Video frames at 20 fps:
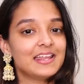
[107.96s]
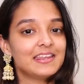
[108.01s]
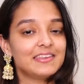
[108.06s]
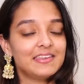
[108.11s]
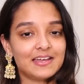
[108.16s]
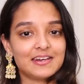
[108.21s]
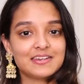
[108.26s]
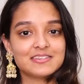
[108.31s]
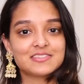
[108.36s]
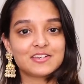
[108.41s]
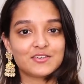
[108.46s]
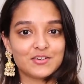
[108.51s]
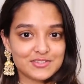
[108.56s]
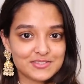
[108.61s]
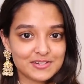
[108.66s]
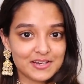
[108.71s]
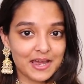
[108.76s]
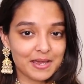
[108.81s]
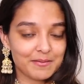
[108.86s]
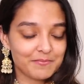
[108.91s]
That is the
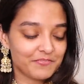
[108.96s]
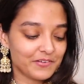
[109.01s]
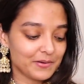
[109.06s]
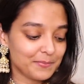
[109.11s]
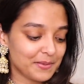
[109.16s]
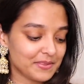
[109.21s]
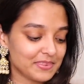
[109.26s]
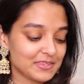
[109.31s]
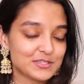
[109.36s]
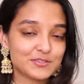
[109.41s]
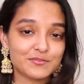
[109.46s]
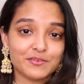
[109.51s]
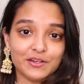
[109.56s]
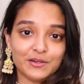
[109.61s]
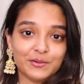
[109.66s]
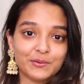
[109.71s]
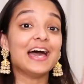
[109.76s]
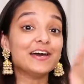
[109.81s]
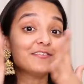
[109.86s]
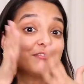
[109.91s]
reason I'm filming this
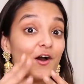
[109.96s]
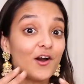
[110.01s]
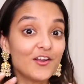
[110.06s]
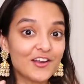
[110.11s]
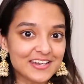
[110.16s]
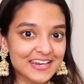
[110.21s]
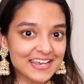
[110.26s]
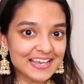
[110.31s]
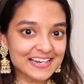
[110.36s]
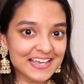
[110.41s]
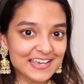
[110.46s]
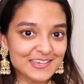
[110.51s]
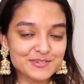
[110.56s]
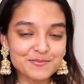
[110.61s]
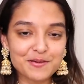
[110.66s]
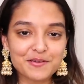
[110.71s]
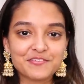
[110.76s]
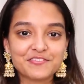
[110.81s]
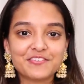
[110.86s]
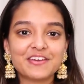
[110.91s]
video. I've already cleansed
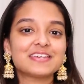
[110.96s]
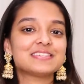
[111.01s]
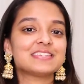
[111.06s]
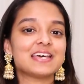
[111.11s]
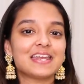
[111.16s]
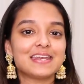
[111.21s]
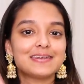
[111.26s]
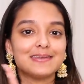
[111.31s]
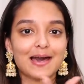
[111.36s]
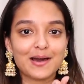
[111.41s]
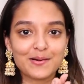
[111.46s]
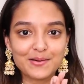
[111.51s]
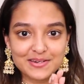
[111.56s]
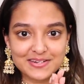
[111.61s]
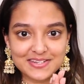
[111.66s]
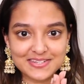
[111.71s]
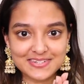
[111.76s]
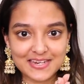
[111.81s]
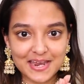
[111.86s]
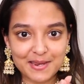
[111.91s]
my face and now
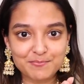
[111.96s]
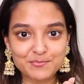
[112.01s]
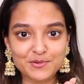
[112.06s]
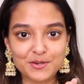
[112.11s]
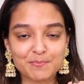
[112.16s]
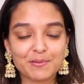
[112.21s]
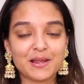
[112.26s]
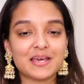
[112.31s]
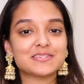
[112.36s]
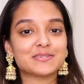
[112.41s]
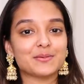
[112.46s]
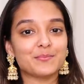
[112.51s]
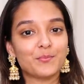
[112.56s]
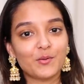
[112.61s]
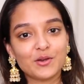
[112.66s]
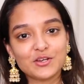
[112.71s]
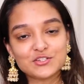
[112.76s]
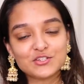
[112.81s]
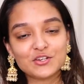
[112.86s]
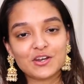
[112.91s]
it is time to apply some
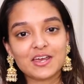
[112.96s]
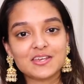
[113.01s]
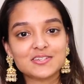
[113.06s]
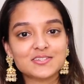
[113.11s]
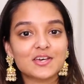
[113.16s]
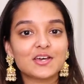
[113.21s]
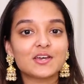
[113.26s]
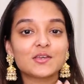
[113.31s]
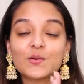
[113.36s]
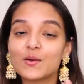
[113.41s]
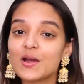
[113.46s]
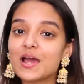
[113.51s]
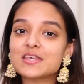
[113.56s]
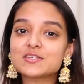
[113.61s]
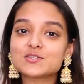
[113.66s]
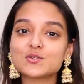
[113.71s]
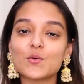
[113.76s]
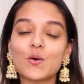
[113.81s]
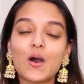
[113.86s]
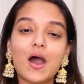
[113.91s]
moisturizer. You
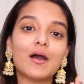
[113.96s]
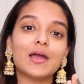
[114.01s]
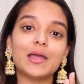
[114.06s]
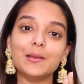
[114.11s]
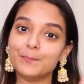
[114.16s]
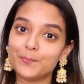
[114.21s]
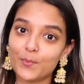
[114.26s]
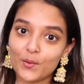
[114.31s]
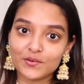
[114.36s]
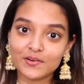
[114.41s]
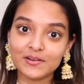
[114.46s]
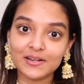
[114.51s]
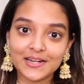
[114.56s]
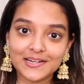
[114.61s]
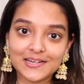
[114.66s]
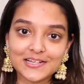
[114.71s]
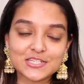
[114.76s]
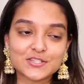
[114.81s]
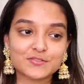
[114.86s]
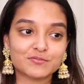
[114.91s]
guys know how important
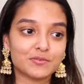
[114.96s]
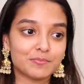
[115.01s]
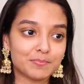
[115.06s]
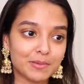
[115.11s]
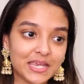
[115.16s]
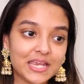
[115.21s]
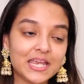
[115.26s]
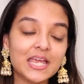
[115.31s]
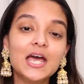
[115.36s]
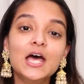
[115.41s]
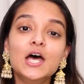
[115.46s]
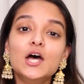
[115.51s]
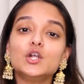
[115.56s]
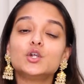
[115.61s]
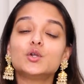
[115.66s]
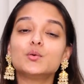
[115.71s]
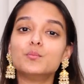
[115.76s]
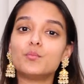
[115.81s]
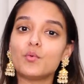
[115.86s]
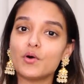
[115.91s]
it is for me
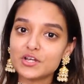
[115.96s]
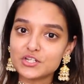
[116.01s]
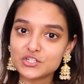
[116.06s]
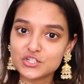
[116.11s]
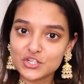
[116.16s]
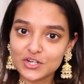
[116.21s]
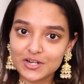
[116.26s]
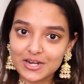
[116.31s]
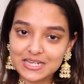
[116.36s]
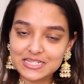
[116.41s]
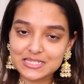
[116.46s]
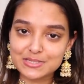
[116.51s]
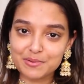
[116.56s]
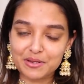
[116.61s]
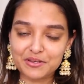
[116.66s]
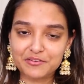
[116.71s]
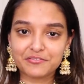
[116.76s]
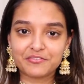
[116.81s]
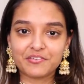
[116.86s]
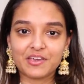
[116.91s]
to moisturize
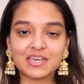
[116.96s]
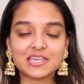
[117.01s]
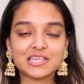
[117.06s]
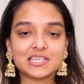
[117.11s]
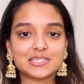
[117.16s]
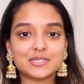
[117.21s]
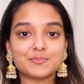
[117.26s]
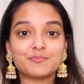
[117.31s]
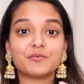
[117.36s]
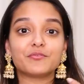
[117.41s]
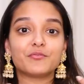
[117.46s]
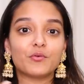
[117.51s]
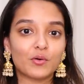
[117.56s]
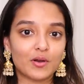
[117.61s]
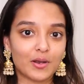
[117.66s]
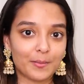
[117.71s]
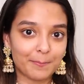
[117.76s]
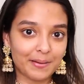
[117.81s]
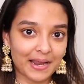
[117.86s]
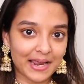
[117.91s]
my face before
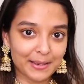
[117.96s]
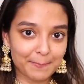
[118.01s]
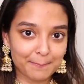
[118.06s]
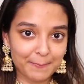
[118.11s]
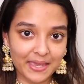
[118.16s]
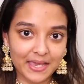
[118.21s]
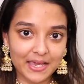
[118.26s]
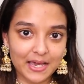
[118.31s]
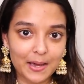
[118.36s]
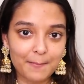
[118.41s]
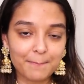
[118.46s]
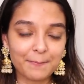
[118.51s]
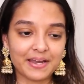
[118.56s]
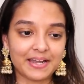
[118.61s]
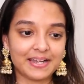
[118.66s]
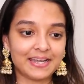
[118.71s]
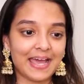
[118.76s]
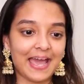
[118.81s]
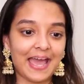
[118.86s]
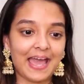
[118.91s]
applying makeup.
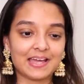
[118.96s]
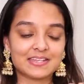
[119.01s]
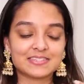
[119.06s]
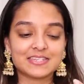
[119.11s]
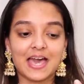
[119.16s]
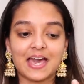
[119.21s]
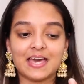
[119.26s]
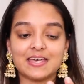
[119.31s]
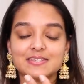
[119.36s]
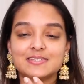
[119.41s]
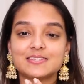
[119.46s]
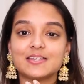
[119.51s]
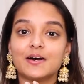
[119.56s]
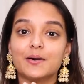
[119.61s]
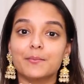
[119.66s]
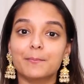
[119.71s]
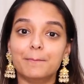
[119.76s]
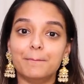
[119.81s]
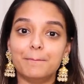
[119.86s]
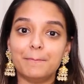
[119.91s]
It acts as
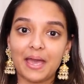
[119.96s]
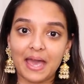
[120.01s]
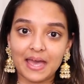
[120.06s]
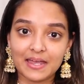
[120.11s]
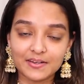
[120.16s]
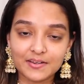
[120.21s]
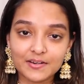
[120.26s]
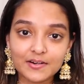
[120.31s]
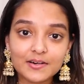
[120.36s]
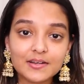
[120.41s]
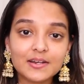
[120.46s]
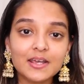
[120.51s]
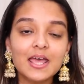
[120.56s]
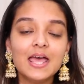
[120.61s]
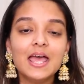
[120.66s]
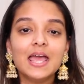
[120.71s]
a barrier.